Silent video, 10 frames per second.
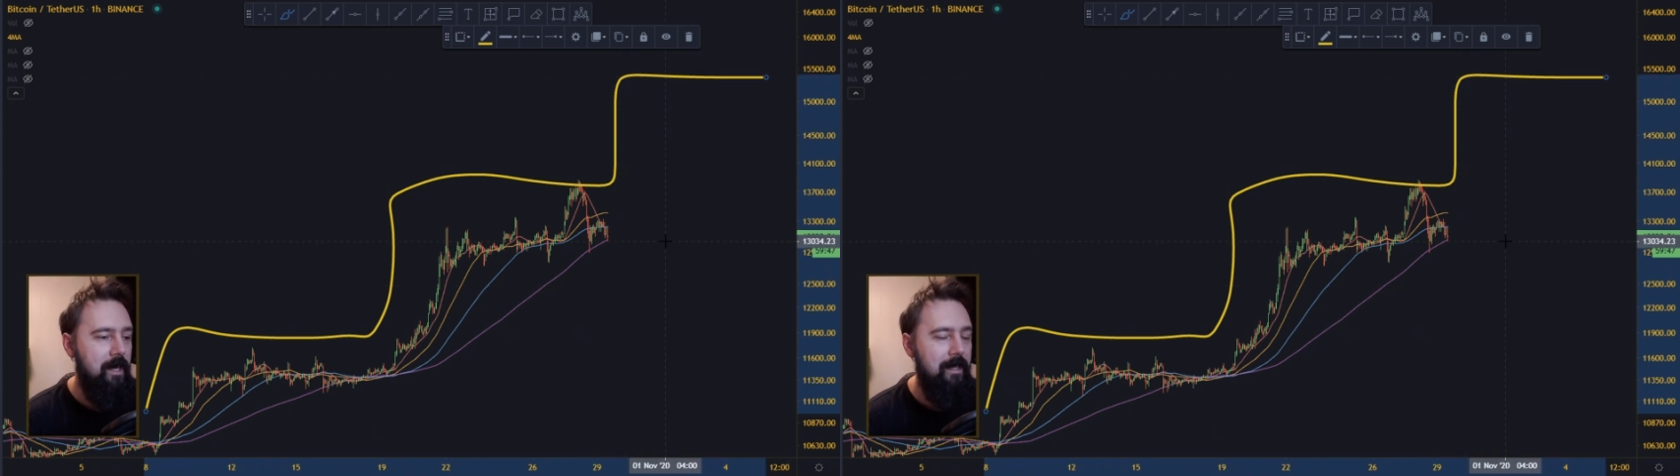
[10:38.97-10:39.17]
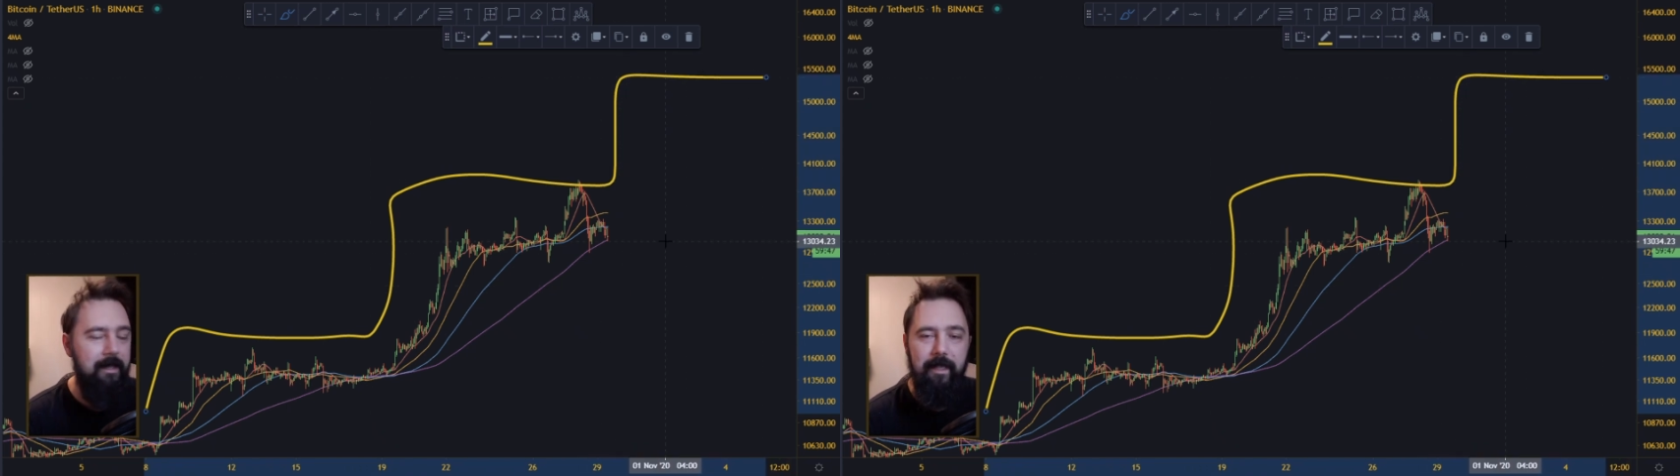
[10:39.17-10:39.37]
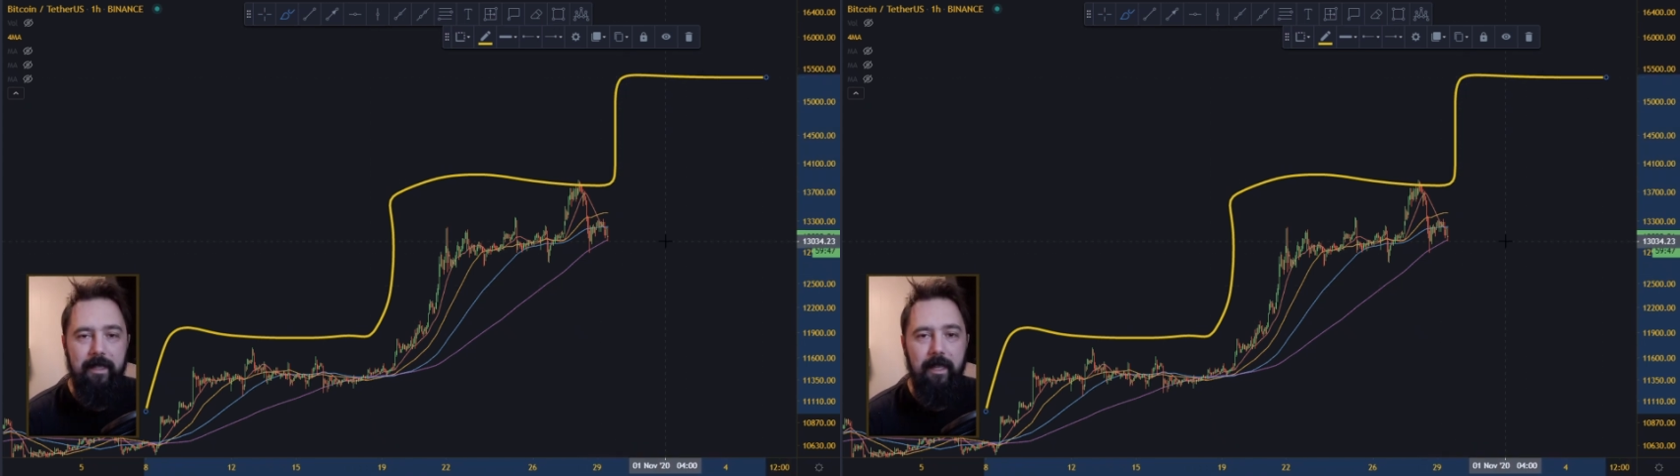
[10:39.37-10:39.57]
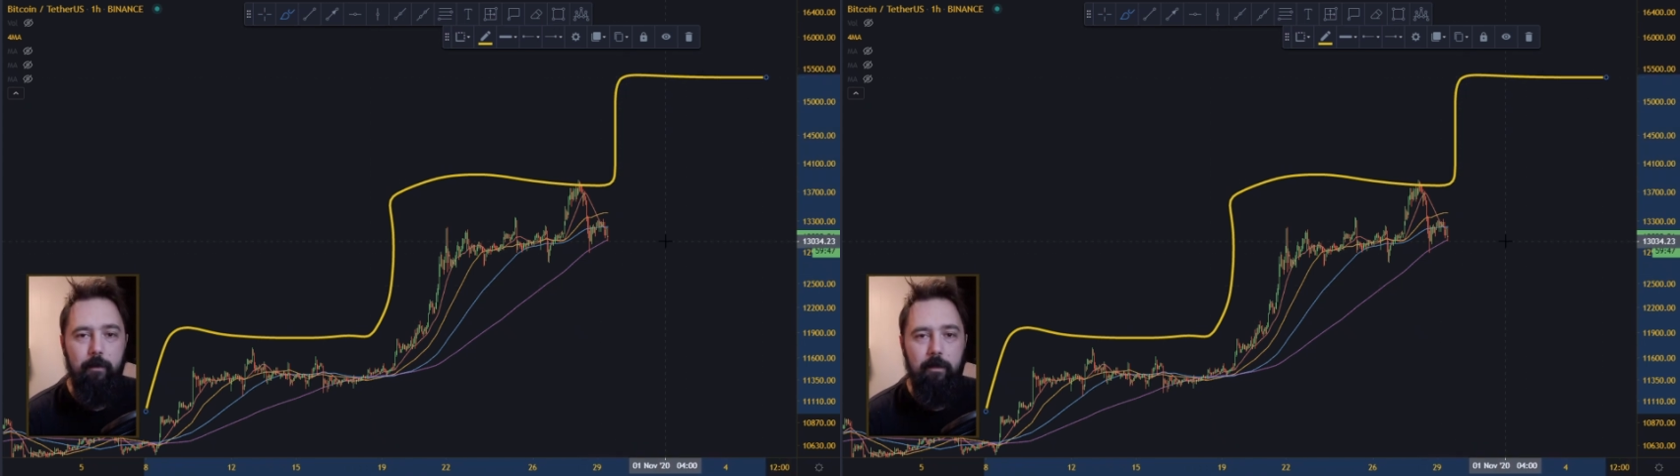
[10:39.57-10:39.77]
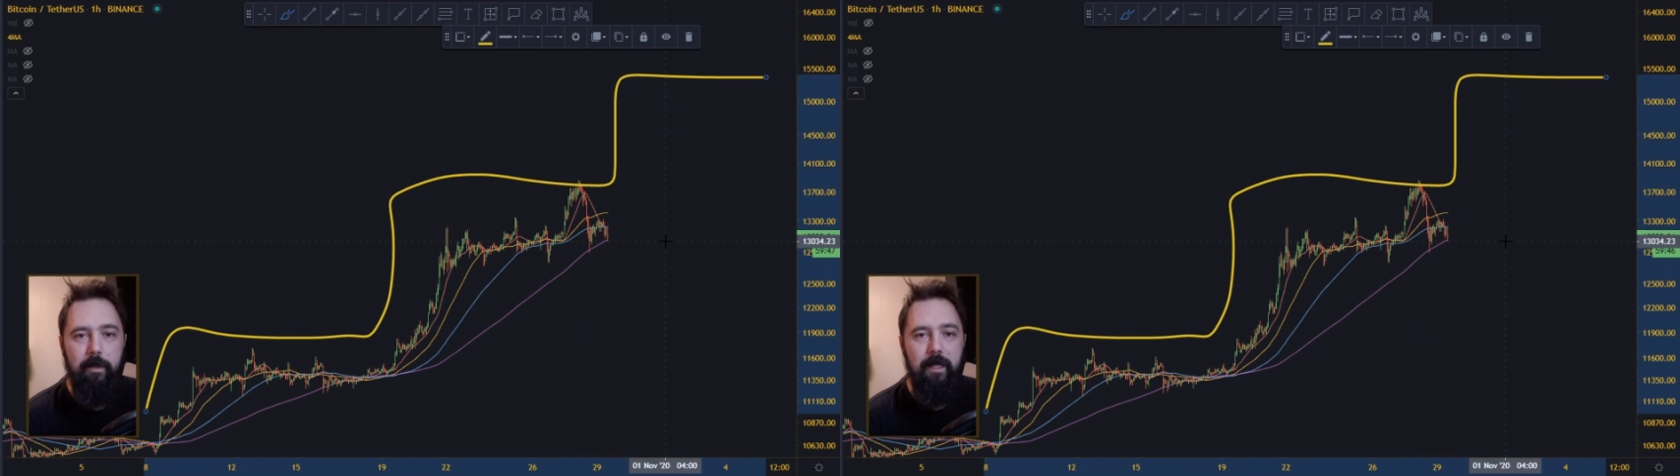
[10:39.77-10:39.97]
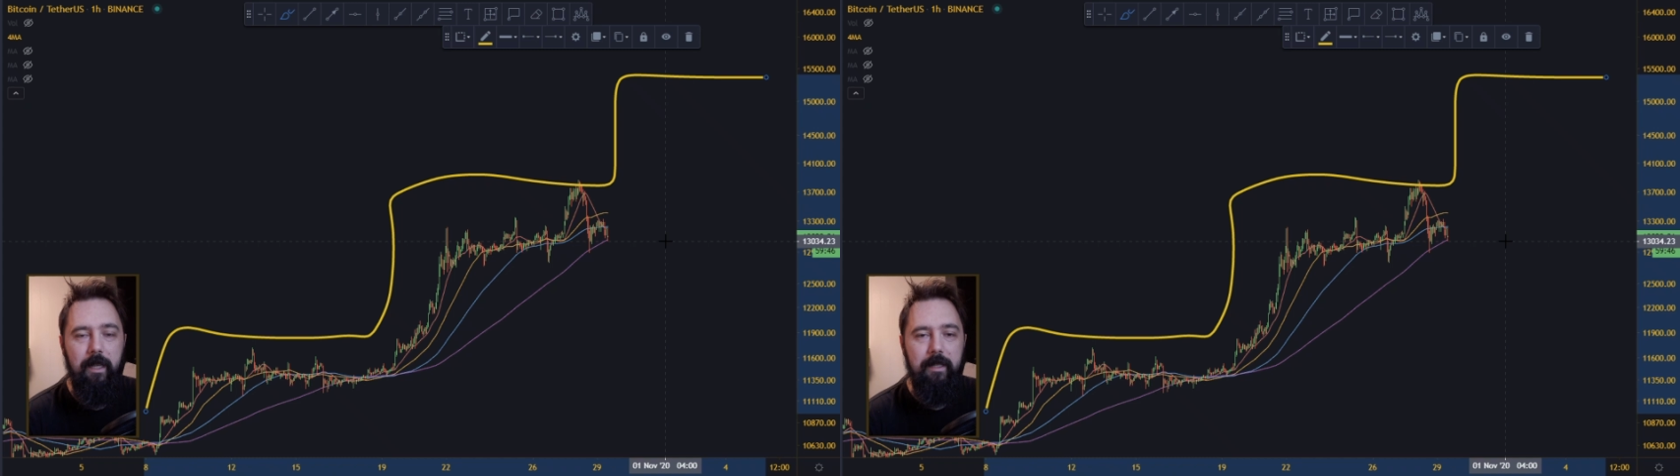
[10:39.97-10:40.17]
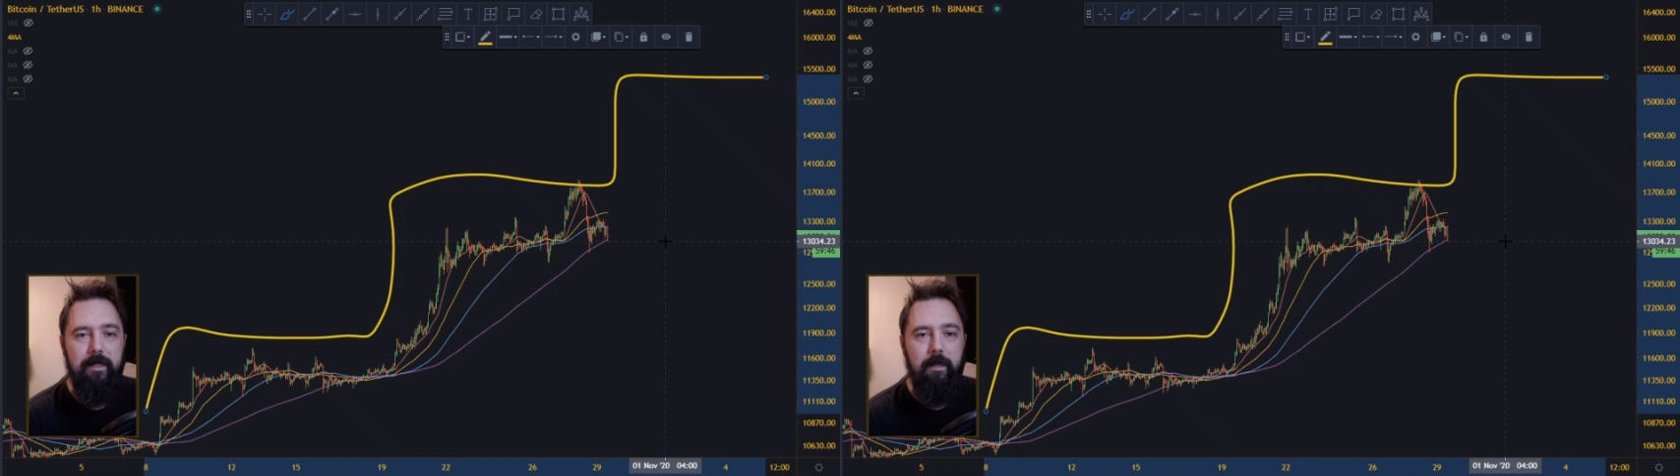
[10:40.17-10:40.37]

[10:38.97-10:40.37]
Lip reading: And I think that would be like